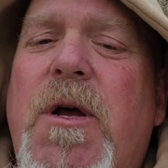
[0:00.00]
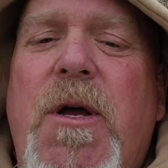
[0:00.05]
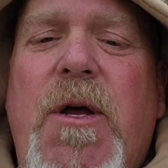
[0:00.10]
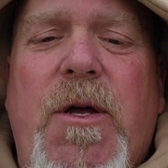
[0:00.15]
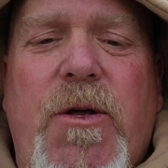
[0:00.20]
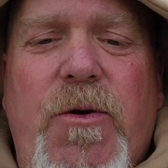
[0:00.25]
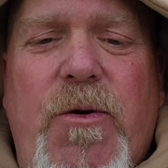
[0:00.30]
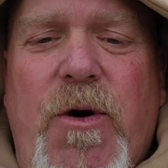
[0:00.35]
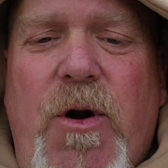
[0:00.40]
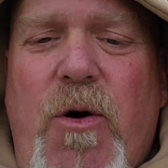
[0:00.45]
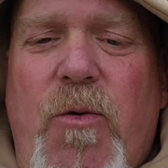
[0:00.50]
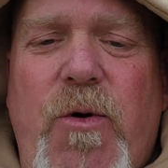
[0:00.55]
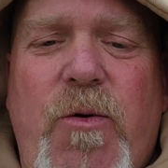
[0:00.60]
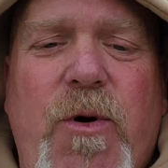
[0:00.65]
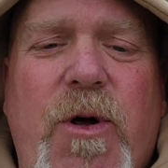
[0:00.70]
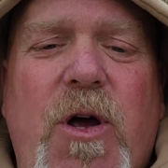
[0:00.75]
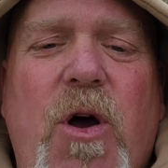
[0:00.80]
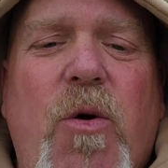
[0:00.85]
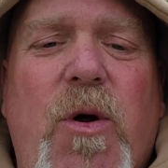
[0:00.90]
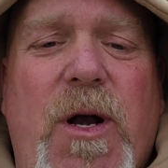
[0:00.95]
You know, we
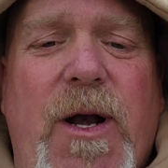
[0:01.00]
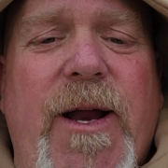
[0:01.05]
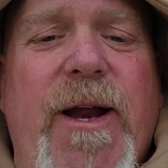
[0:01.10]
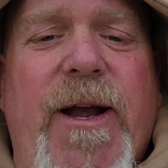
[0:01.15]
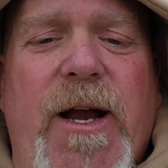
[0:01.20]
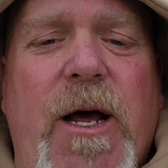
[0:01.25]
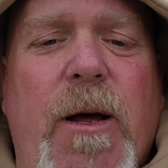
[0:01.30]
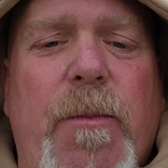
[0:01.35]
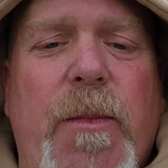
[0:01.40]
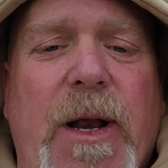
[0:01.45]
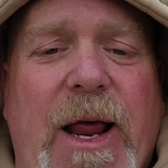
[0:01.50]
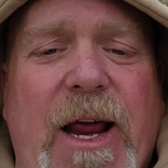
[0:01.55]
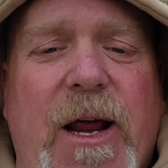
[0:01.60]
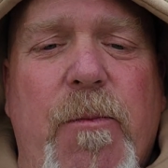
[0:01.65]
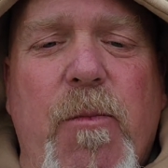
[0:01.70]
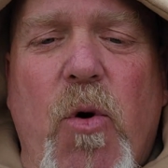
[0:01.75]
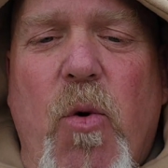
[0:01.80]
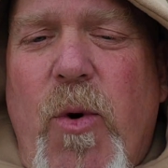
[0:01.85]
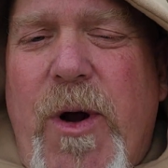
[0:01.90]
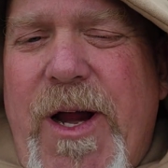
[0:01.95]
would go clean up Lake
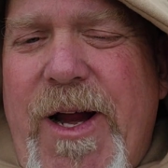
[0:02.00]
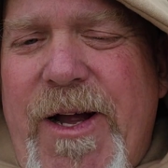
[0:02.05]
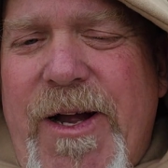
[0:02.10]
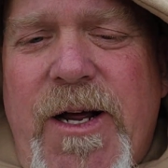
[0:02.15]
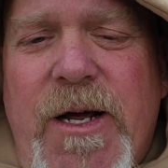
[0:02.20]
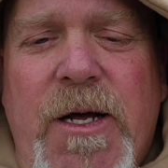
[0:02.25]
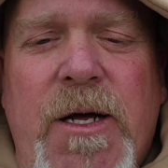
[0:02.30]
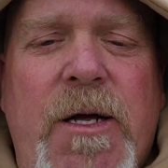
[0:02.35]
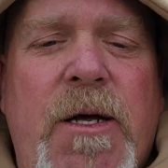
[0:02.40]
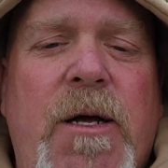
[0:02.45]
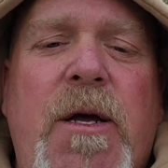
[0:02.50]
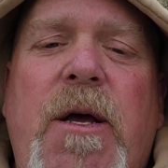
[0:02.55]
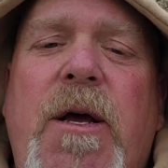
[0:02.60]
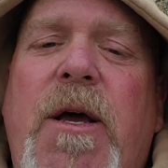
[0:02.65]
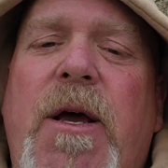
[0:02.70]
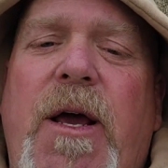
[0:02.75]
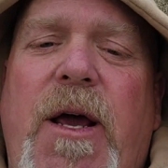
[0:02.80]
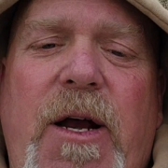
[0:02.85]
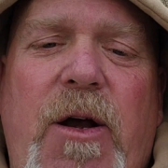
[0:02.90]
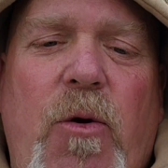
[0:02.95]
Marina
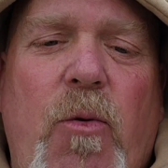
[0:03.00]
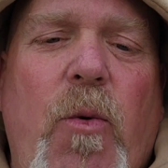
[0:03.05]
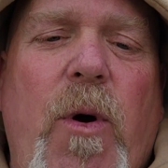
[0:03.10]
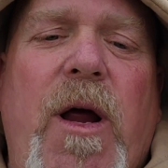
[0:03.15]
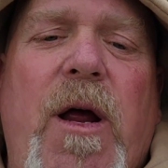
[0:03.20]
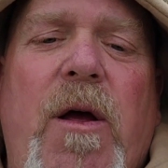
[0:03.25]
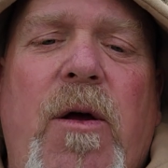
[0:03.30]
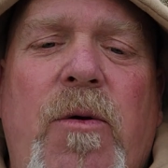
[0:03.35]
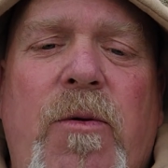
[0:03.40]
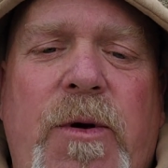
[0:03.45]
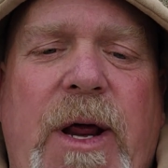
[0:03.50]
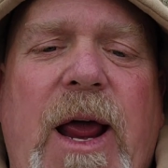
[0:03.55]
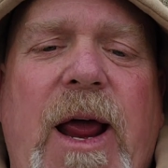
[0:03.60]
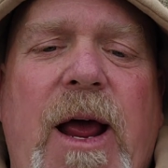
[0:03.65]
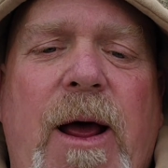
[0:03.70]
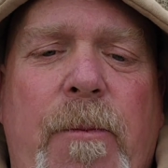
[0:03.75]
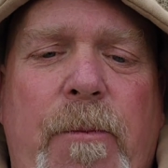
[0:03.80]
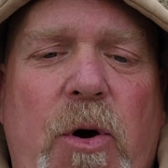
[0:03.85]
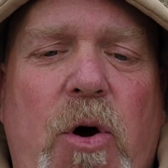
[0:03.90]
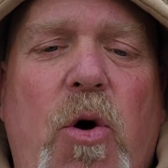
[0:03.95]
and around
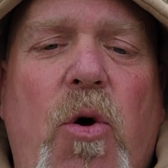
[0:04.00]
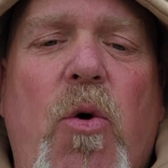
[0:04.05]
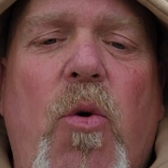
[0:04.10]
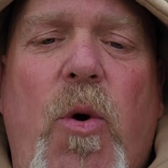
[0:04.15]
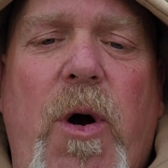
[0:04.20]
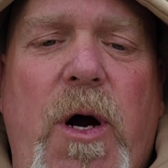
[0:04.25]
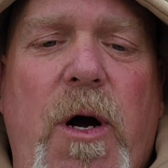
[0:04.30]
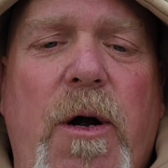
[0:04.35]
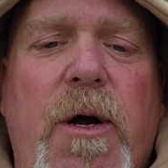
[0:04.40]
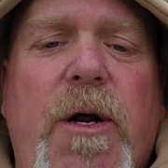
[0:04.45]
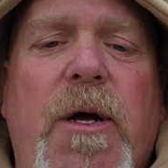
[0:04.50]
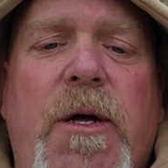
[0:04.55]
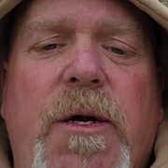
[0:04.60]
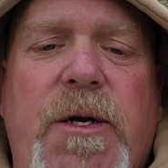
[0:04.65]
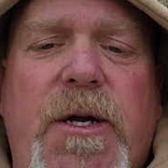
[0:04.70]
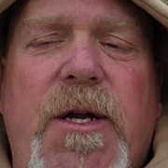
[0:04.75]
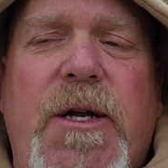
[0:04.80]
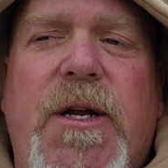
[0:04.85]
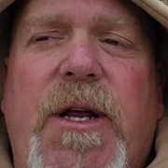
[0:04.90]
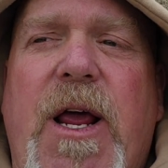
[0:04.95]
Campo where
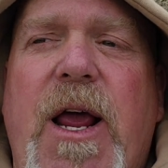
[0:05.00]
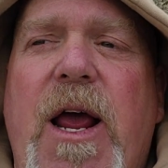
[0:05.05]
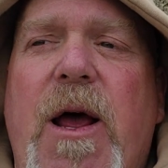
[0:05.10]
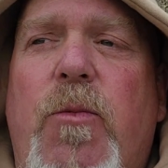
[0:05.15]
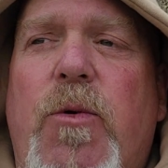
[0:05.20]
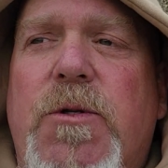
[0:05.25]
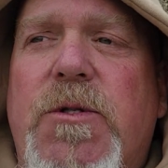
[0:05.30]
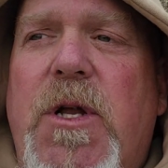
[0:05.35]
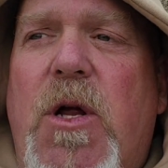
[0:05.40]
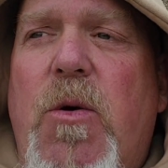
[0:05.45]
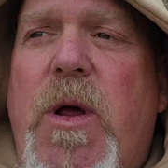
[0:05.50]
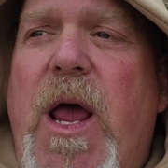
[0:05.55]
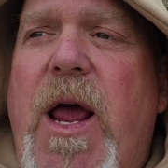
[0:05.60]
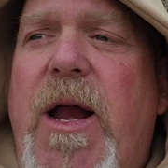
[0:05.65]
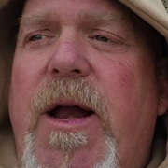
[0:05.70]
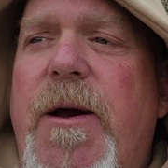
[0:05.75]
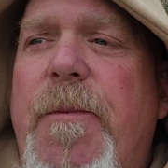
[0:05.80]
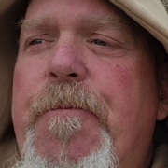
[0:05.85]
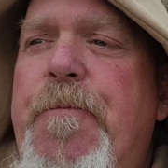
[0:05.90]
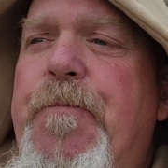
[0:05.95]
the camp was
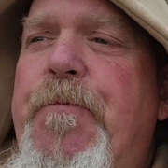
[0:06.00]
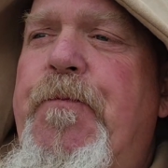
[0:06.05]
located.